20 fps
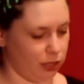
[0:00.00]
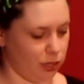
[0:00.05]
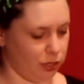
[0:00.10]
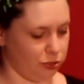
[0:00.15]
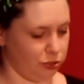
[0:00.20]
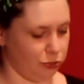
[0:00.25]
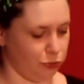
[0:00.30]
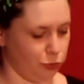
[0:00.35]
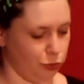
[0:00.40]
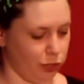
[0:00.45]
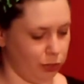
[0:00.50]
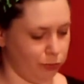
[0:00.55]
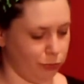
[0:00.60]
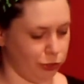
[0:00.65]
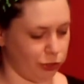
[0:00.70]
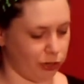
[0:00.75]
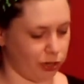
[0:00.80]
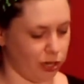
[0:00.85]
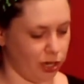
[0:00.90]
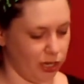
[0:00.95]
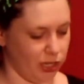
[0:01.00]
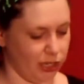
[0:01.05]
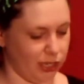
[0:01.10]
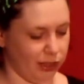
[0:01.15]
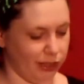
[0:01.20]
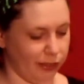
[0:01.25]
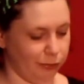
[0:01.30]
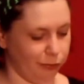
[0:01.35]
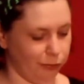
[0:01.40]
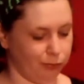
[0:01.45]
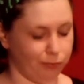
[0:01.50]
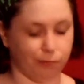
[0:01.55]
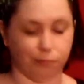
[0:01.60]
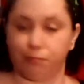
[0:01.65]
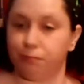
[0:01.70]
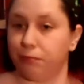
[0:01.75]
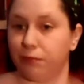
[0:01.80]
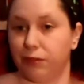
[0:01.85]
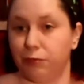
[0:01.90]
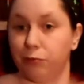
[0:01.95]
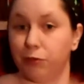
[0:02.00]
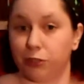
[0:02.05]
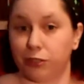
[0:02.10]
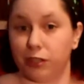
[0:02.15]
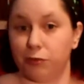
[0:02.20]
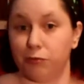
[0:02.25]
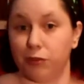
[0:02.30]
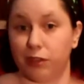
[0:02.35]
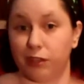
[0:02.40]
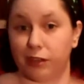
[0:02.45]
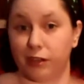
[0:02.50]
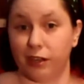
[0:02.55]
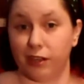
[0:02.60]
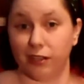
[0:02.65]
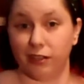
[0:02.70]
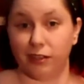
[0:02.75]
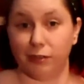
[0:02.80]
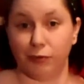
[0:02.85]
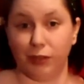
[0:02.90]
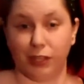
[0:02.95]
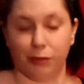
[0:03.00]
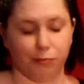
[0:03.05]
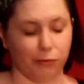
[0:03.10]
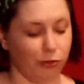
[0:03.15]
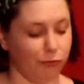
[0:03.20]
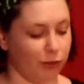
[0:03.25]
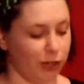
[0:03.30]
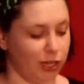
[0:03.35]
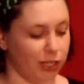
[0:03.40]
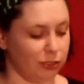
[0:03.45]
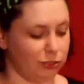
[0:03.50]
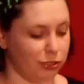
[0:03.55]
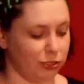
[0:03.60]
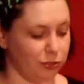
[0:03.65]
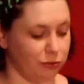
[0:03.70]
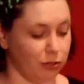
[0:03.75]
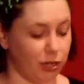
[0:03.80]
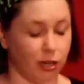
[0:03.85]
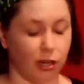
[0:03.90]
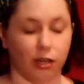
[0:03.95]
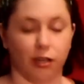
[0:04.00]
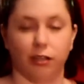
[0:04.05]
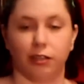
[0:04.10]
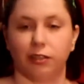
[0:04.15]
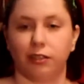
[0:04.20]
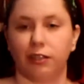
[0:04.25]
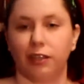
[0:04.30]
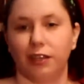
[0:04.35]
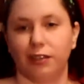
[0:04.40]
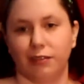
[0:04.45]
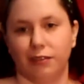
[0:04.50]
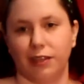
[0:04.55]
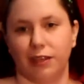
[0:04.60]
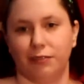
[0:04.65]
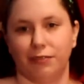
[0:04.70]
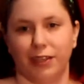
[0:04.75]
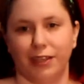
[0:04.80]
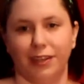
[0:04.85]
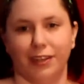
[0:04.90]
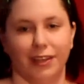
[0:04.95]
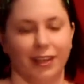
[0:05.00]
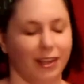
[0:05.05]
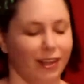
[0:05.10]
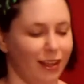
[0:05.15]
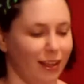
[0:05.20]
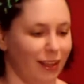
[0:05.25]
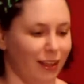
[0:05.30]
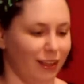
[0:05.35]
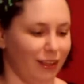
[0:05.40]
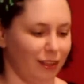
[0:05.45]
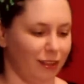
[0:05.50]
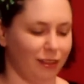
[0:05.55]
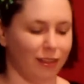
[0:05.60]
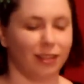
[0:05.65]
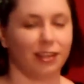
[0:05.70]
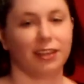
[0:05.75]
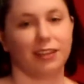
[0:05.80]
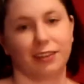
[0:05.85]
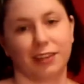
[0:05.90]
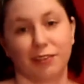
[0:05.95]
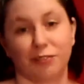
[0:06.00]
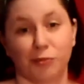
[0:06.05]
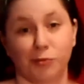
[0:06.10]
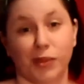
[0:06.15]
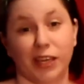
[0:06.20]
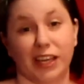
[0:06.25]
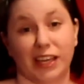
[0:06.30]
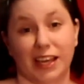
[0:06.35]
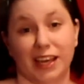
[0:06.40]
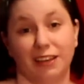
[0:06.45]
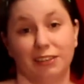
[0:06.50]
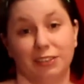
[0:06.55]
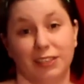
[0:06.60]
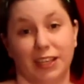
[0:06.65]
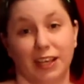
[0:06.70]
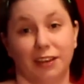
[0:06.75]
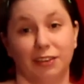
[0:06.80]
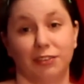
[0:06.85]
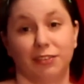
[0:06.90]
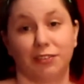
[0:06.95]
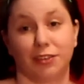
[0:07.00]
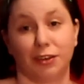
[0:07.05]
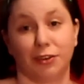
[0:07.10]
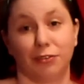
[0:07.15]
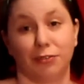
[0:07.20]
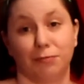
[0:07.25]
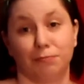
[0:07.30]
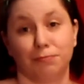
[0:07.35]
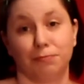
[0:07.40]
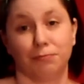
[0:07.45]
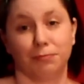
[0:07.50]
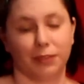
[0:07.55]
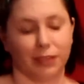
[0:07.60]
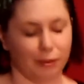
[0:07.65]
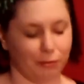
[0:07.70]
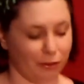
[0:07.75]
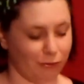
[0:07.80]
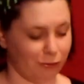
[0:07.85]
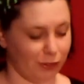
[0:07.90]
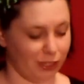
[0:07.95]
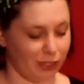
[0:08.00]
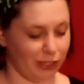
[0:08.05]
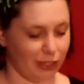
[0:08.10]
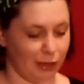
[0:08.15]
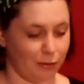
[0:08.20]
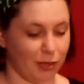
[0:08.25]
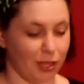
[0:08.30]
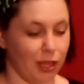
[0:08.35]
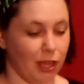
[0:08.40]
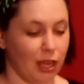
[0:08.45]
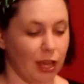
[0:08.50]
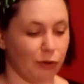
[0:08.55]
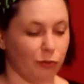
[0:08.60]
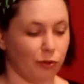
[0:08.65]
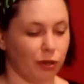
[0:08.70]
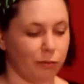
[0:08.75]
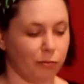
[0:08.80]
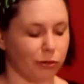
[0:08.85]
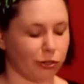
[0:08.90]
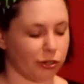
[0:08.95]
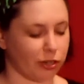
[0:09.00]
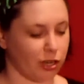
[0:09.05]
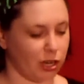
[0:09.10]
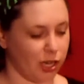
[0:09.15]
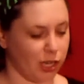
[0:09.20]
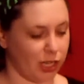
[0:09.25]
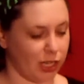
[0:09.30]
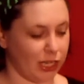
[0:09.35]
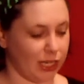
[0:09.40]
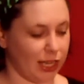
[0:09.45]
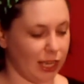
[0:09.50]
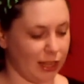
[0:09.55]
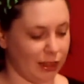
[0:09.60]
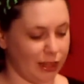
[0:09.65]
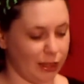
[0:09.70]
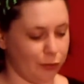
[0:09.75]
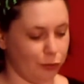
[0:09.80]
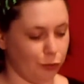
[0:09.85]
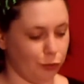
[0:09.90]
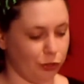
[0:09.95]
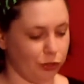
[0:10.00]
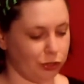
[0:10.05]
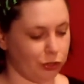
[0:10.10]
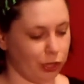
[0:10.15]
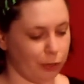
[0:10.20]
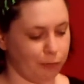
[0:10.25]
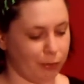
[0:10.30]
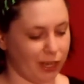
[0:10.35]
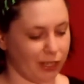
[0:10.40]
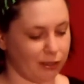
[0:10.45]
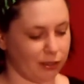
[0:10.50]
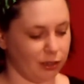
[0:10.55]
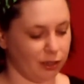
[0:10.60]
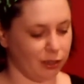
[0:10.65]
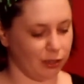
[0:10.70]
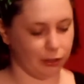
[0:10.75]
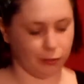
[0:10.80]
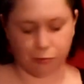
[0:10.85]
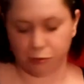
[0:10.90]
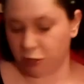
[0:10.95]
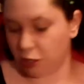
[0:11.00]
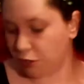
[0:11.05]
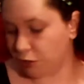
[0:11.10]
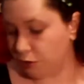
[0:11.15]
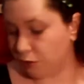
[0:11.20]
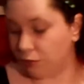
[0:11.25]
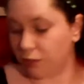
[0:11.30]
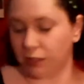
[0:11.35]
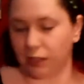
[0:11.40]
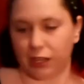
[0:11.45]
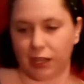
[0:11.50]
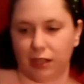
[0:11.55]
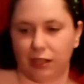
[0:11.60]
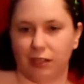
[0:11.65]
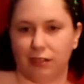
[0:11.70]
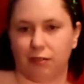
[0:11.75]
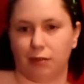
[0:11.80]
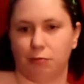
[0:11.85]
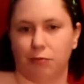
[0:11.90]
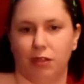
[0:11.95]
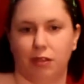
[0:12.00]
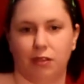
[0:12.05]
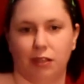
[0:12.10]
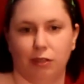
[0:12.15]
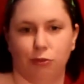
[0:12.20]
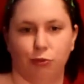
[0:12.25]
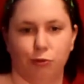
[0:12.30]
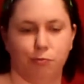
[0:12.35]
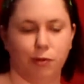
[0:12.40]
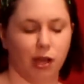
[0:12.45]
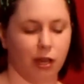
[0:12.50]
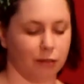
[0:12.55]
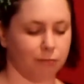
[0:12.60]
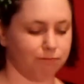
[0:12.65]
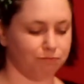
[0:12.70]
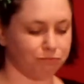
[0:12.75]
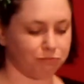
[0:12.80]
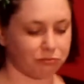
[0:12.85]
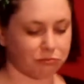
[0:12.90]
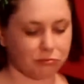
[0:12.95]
I'll do one more con, and then we're done with the cons, and we can move on to all. Yes, David. He's giving me a countdown, so let me finish up. One more con, and then we'll get back to all the pros and kind of some of the things we bought.